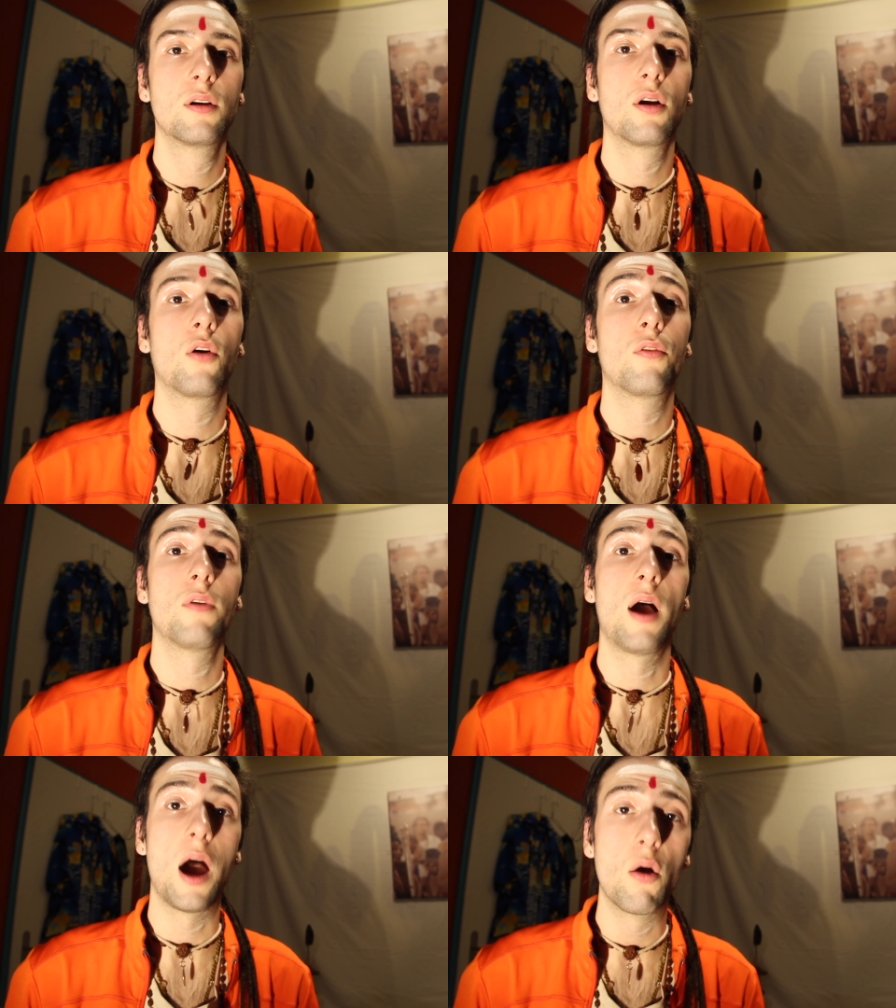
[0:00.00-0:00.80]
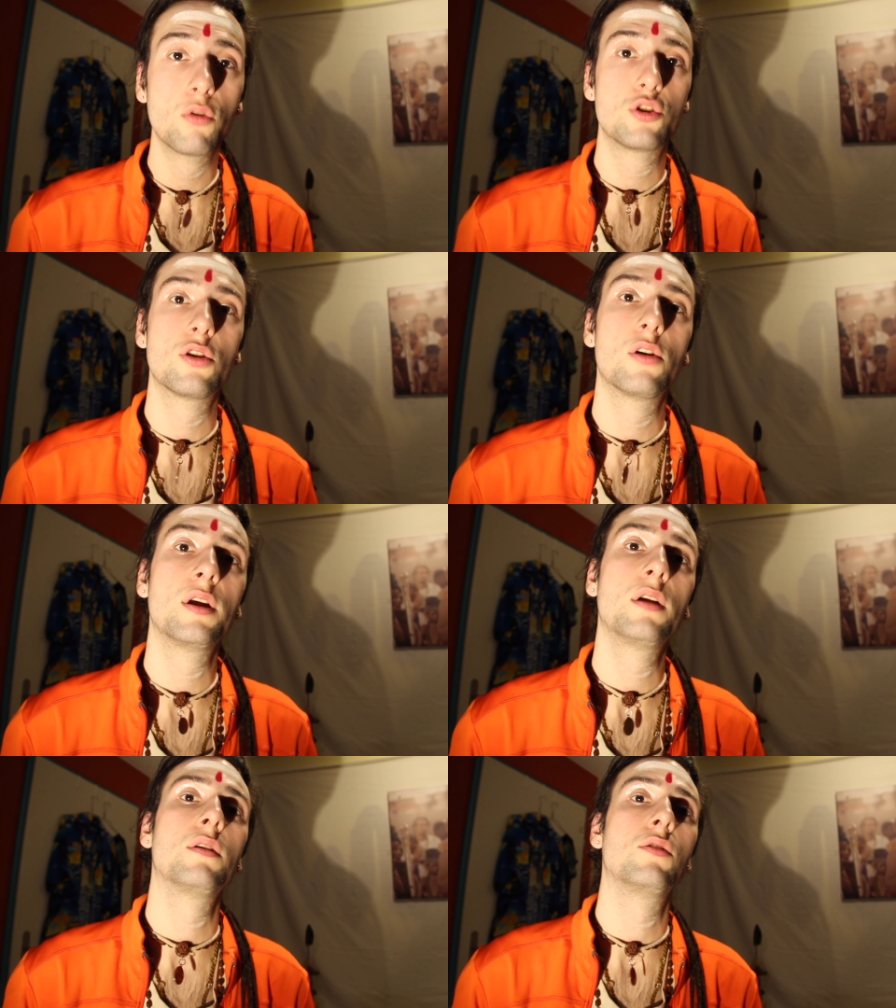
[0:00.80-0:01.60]
of our
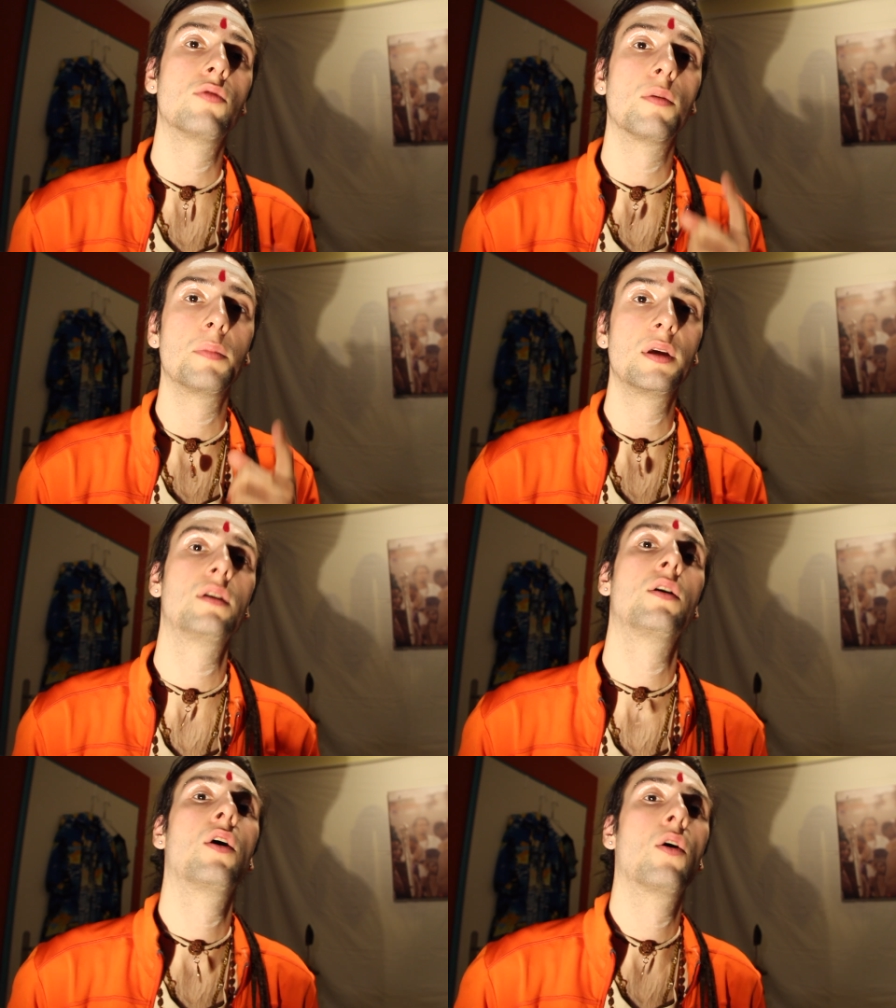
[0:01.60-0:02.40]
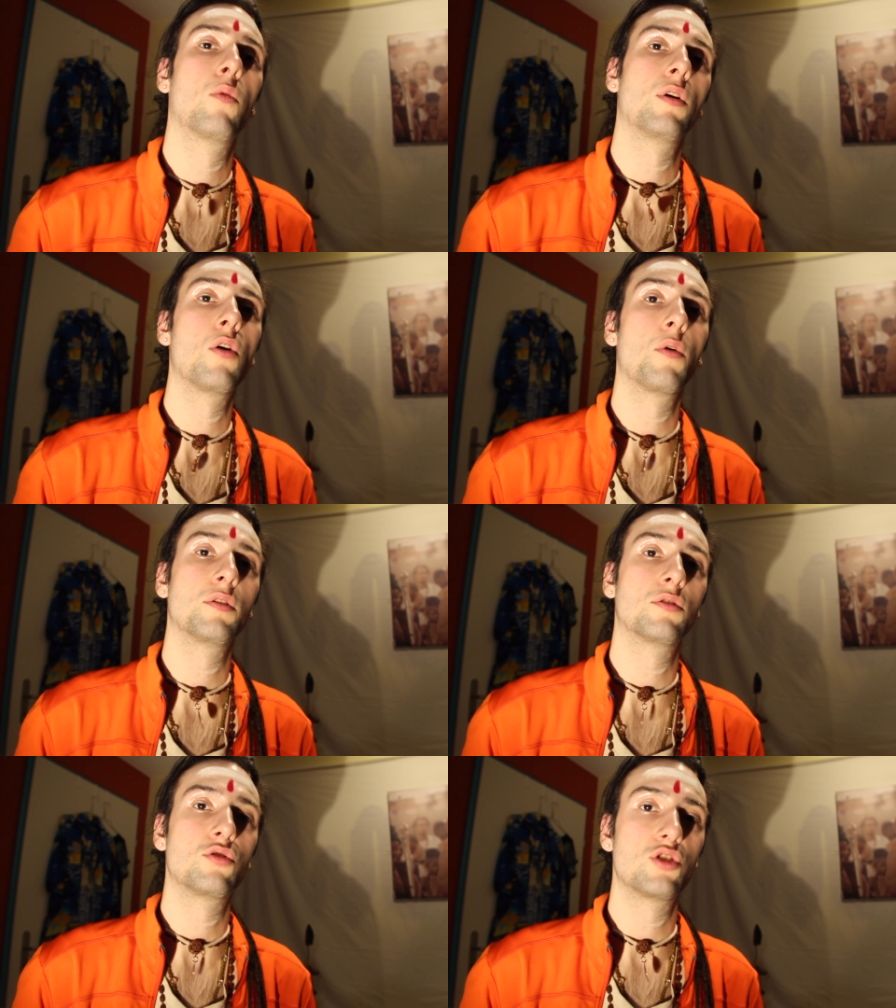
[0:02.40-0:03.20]
journey you and me we're going
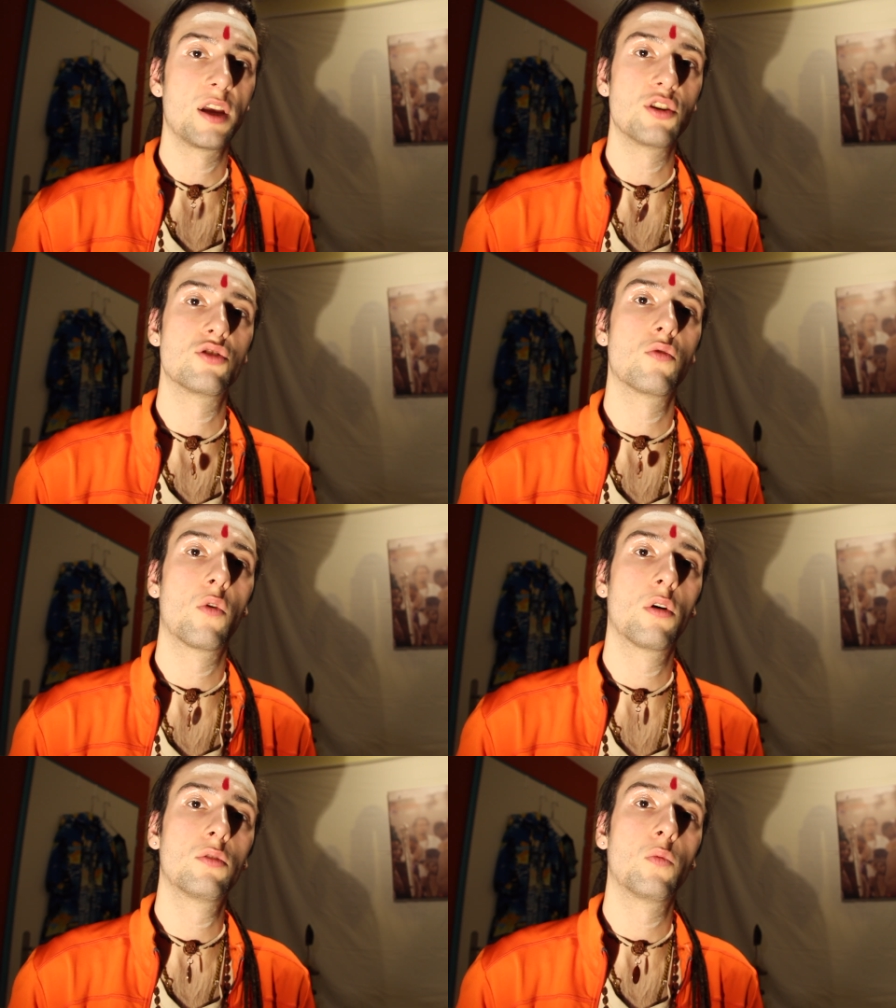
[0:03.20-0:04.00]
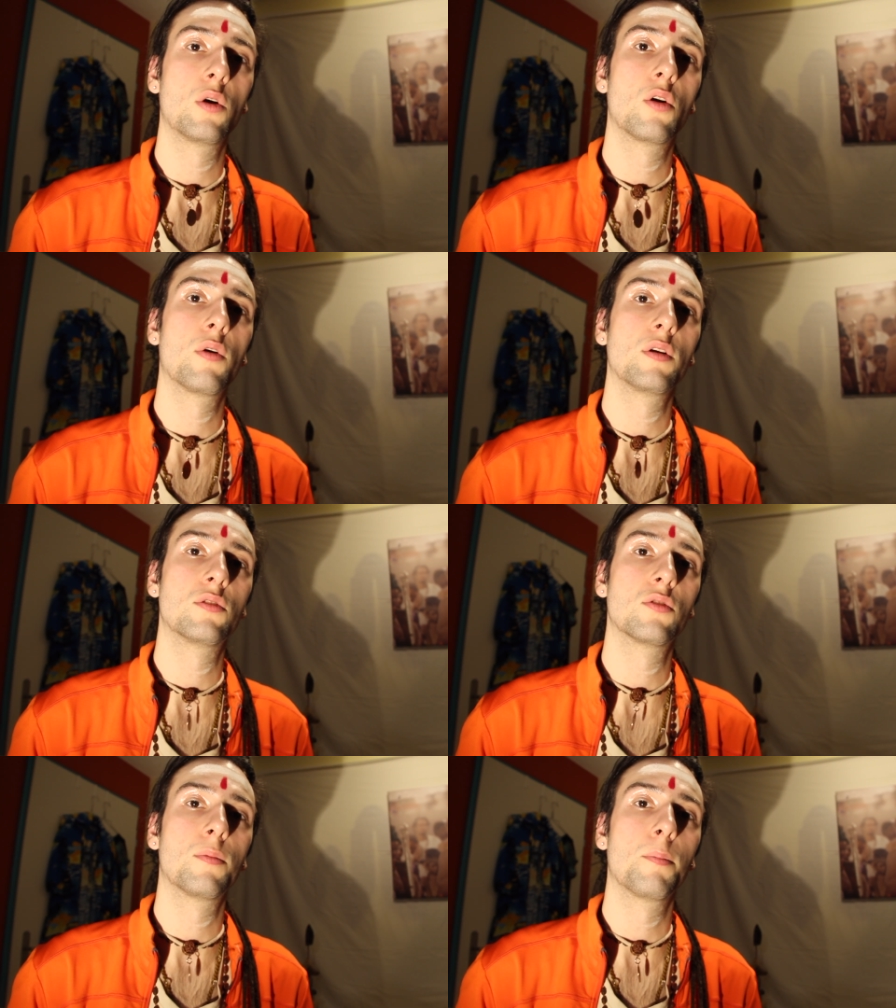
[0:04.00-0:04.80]
to change the world we're going
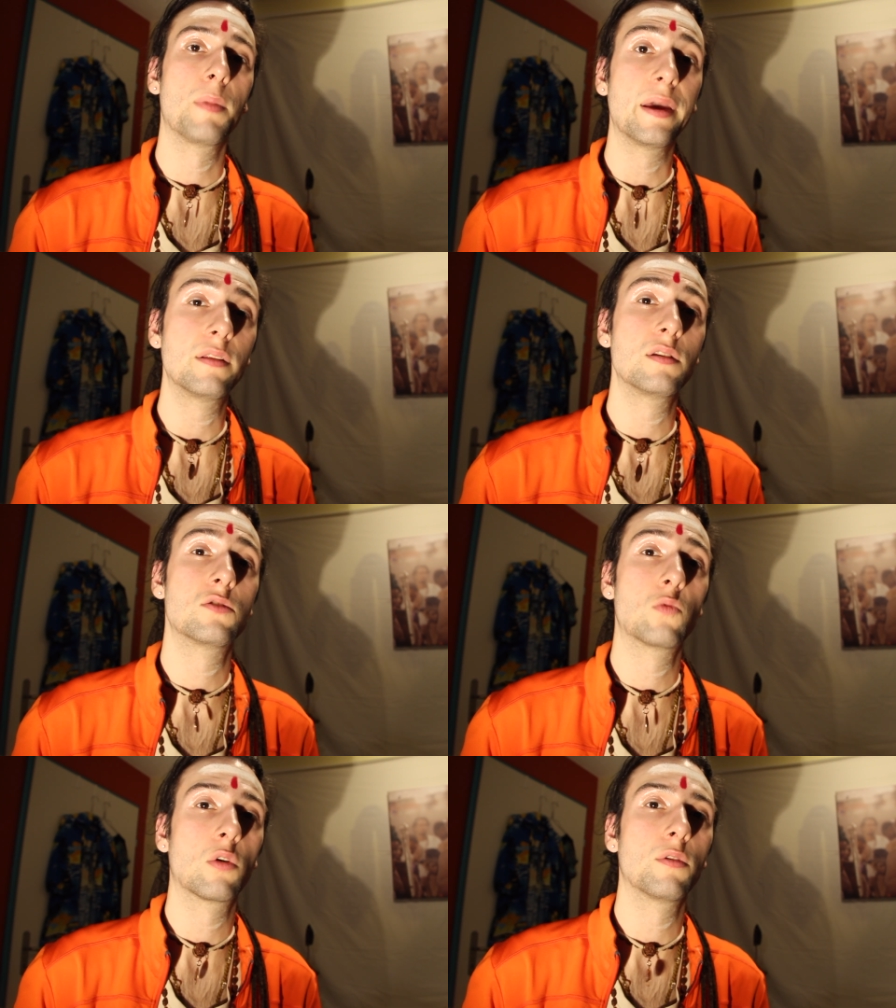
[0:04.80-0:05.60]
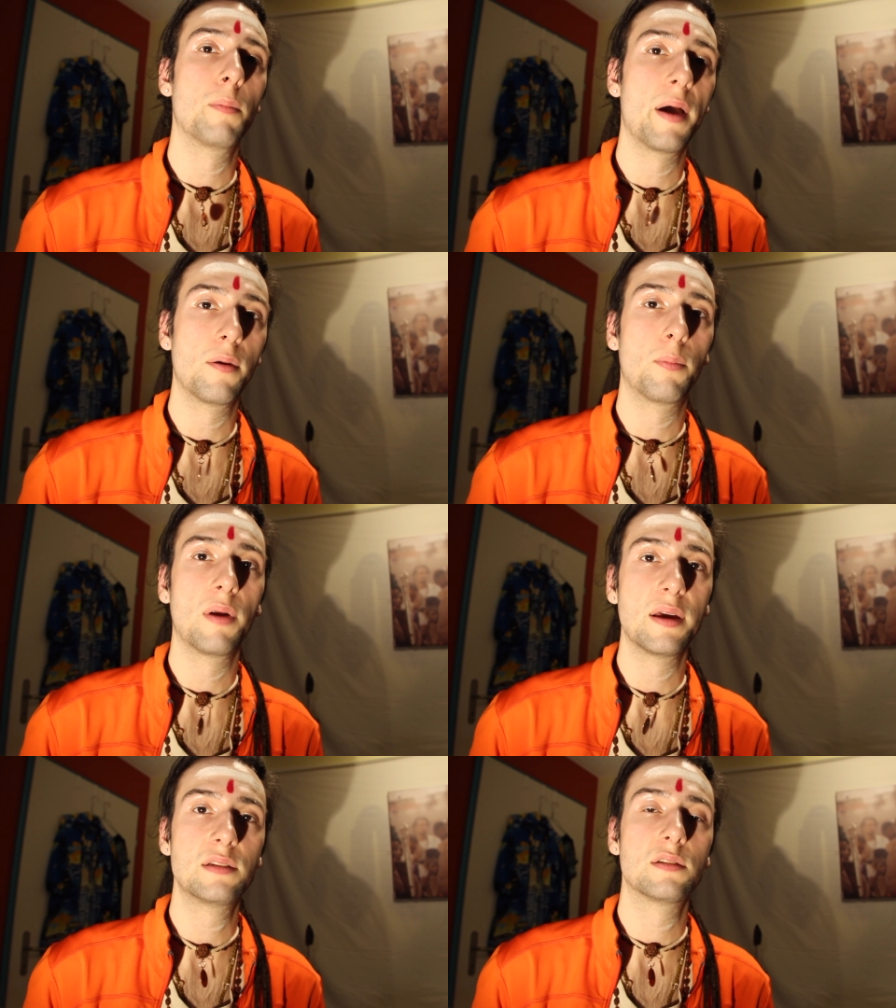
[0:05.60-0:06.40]
to make this world a better
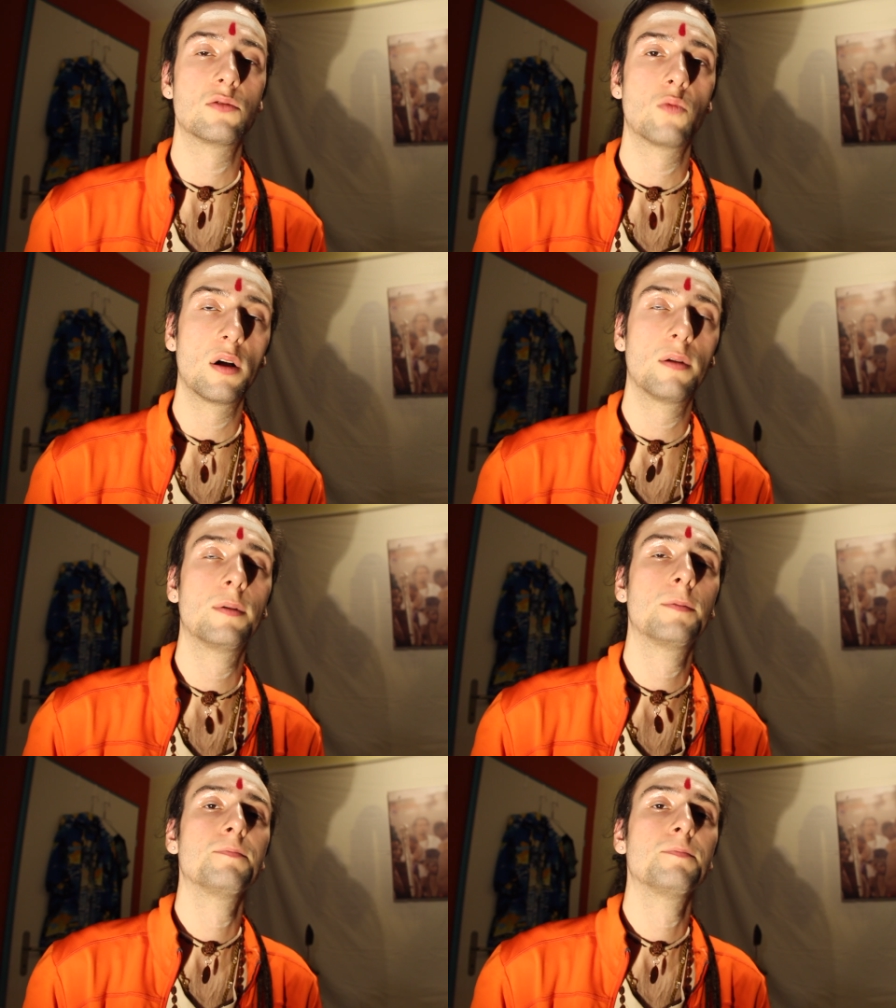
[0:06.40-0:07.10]
place as well